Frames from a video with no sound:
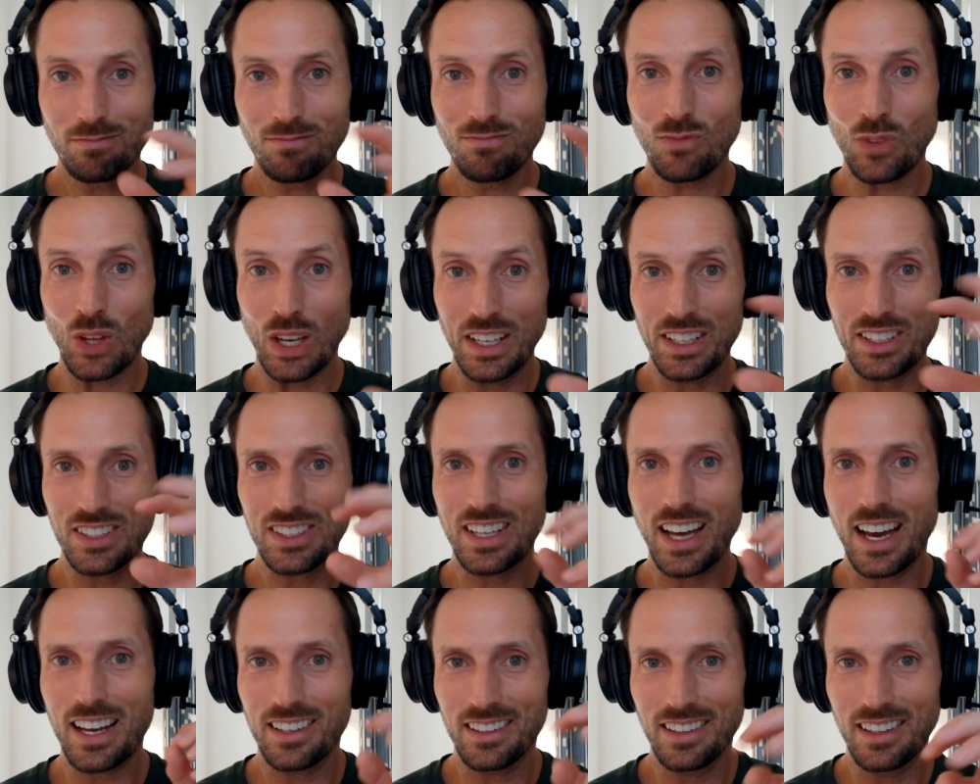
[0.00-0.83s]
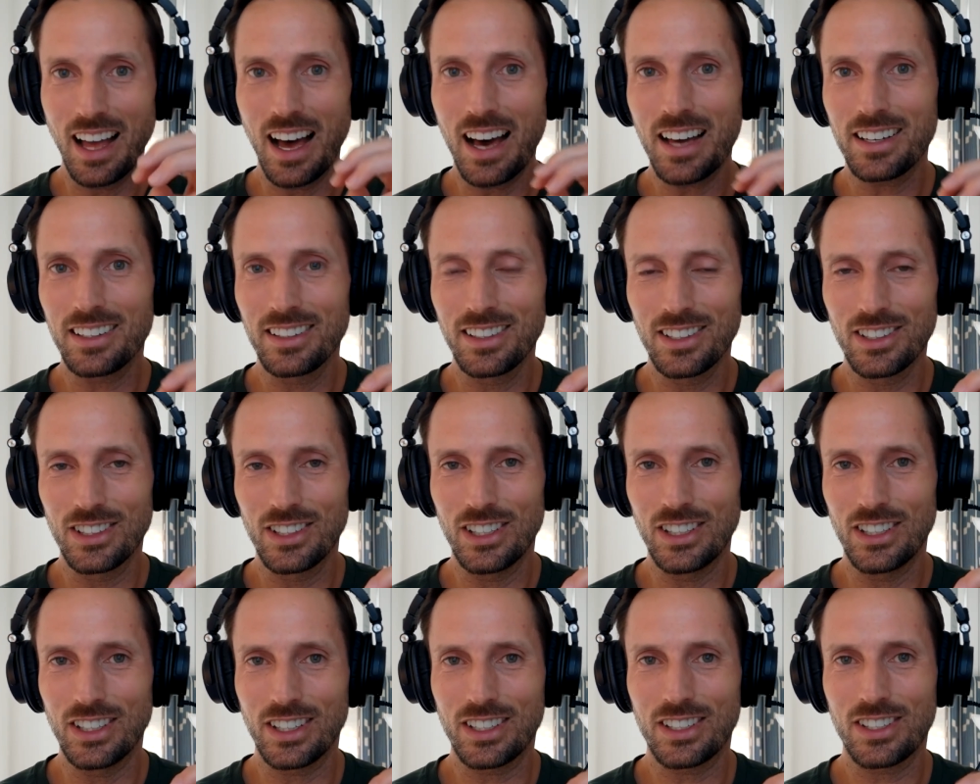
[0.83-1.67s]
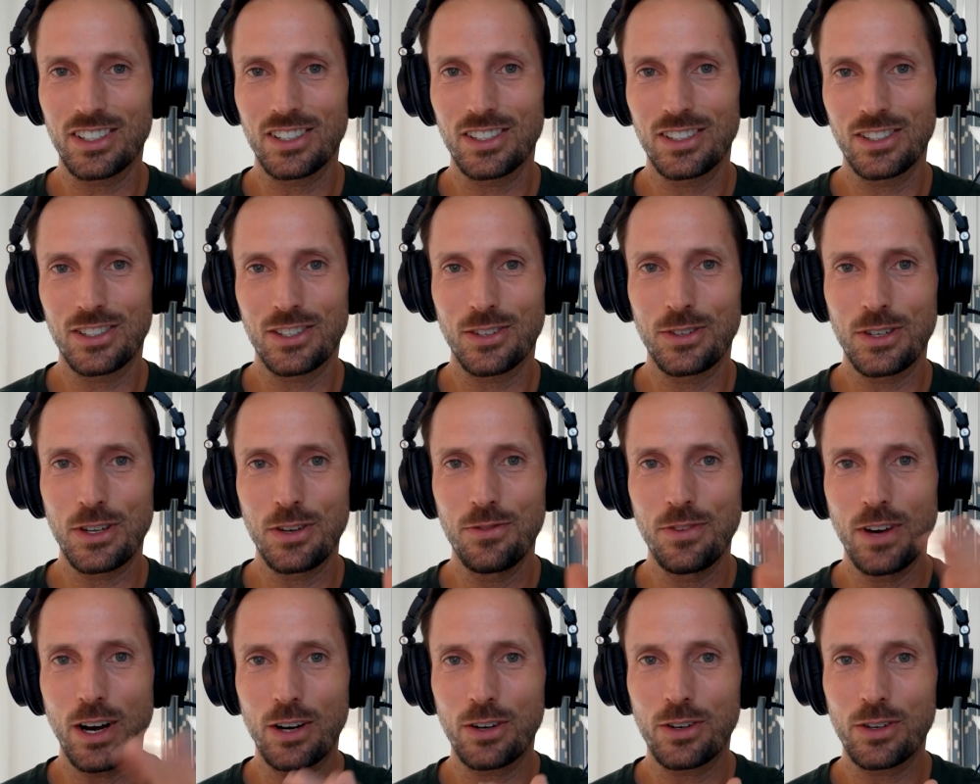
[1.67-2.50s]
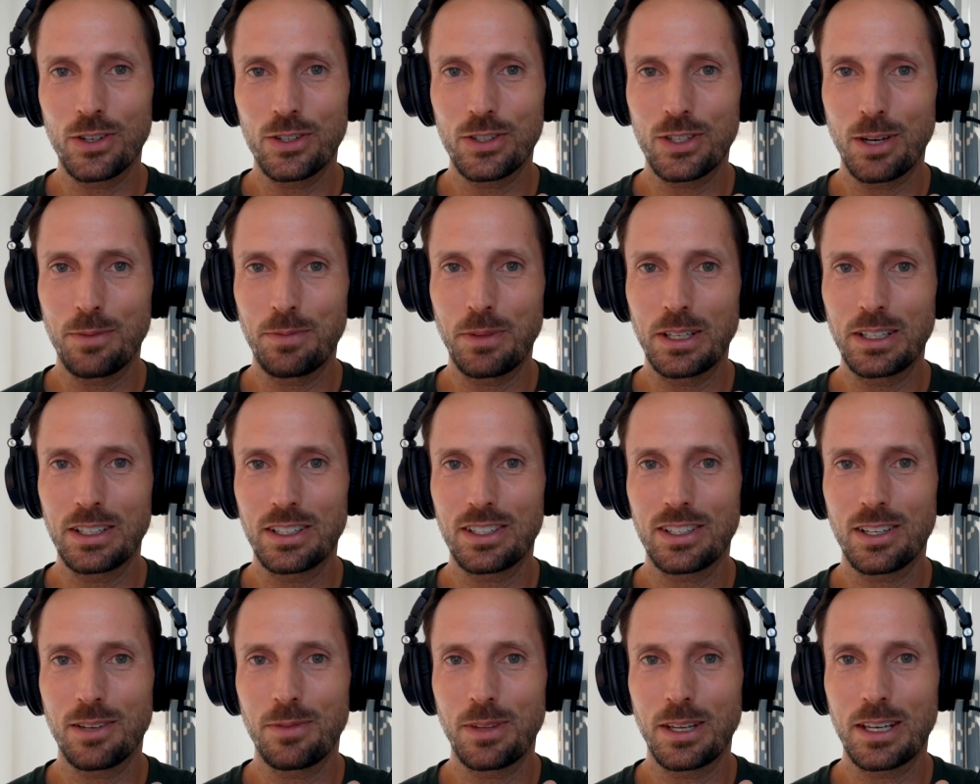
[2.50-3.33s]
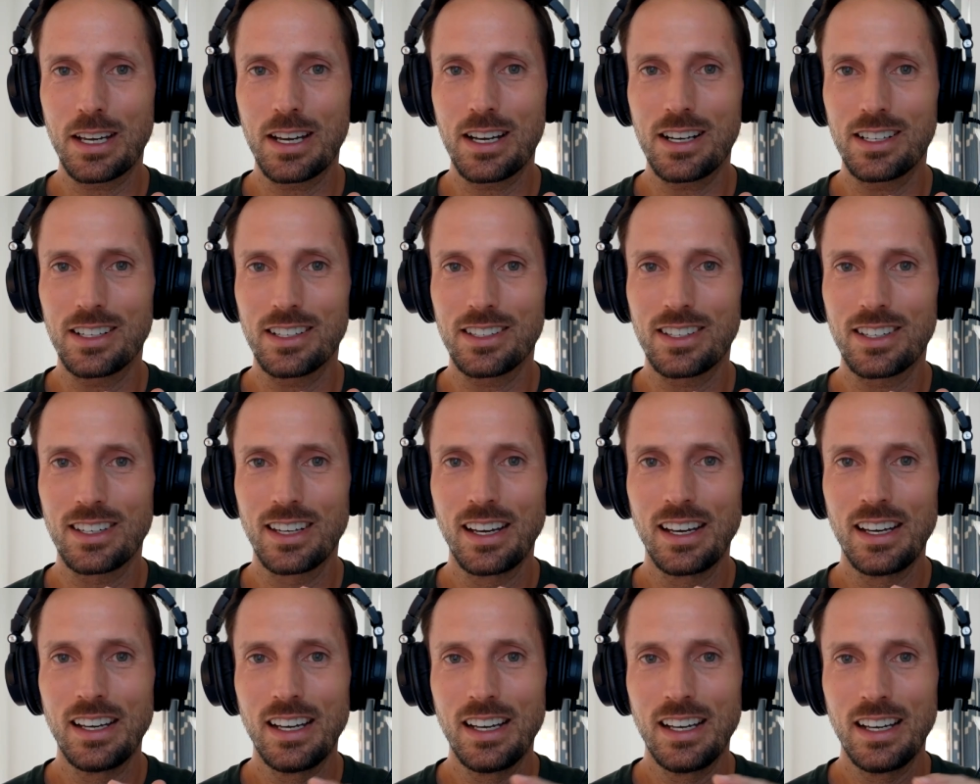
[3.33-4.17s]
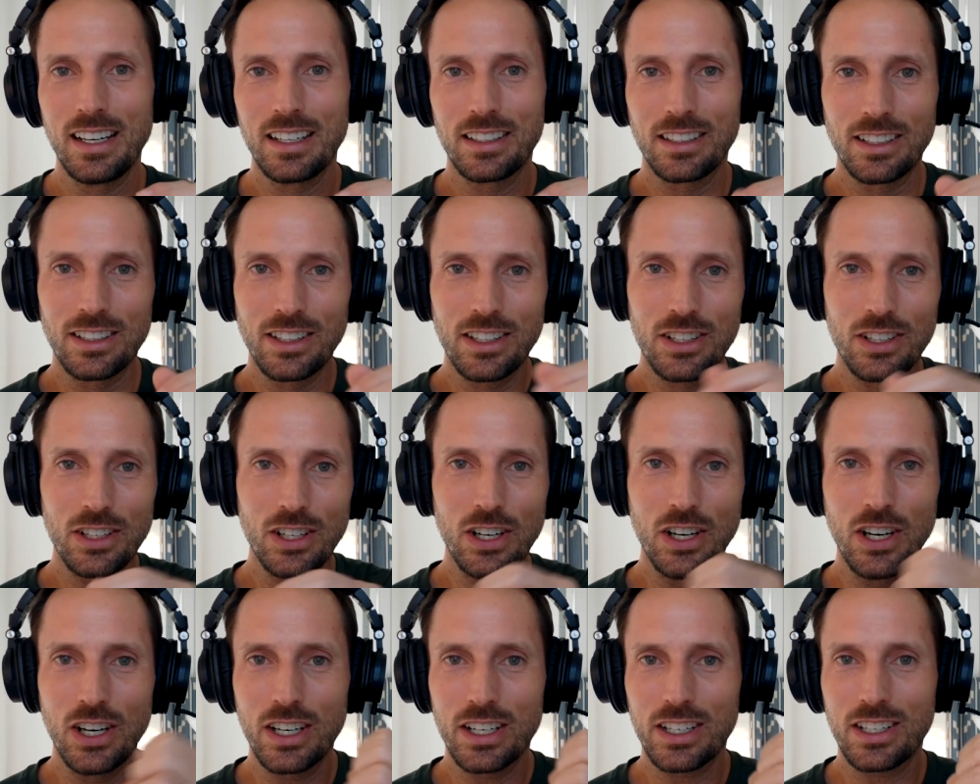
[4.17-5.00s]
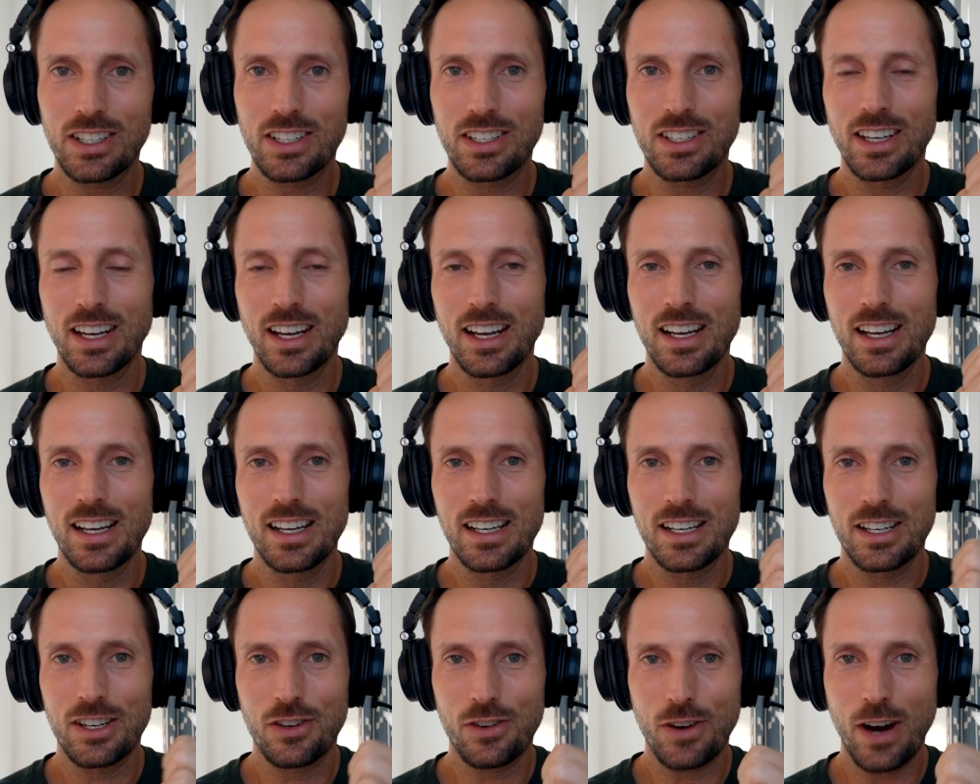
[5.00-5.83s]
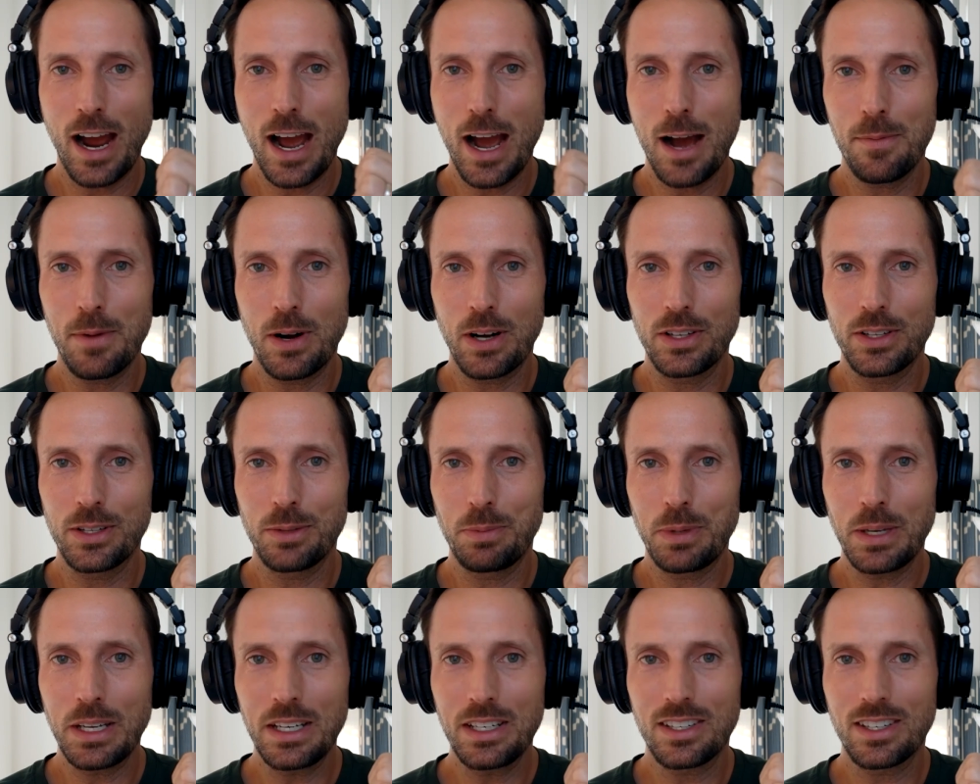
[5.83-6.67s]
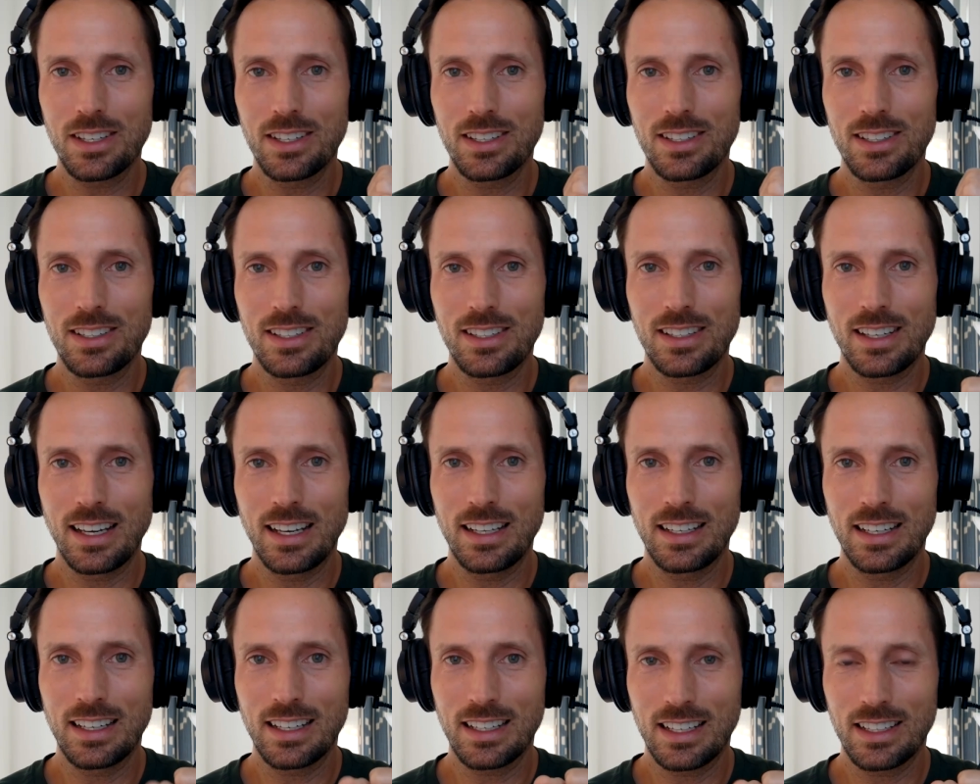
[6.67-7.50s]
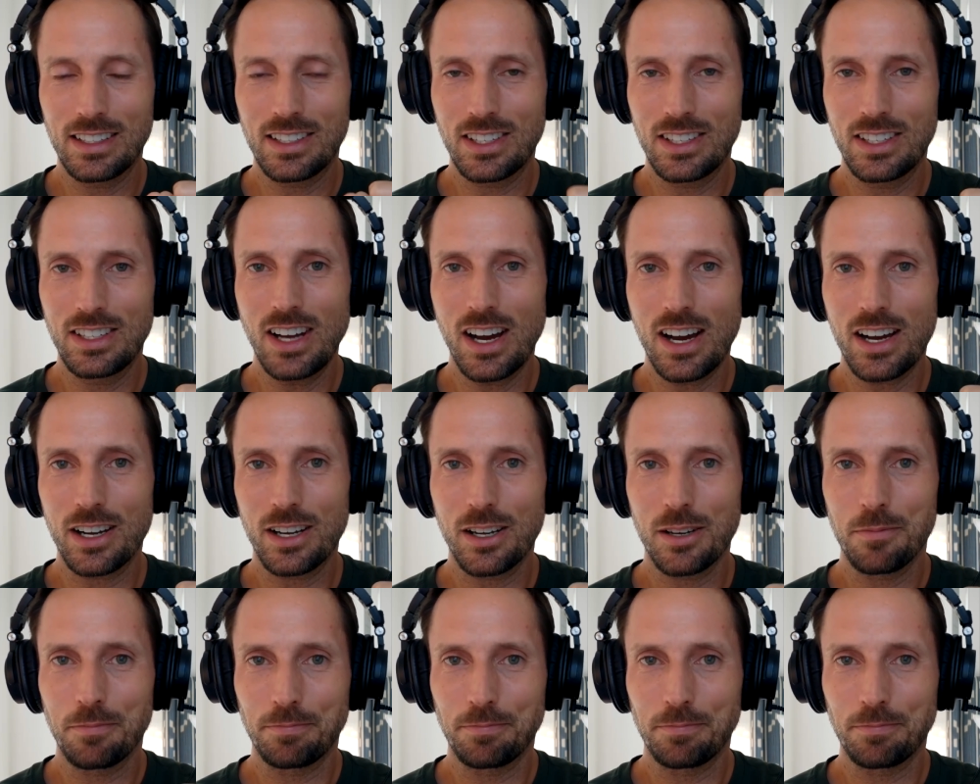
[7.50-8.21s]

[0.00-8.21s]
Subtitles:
and it's got a lot of little hooks. So when you Velcro something to something else, the little hooks grab all the pieces and then it gets stuck.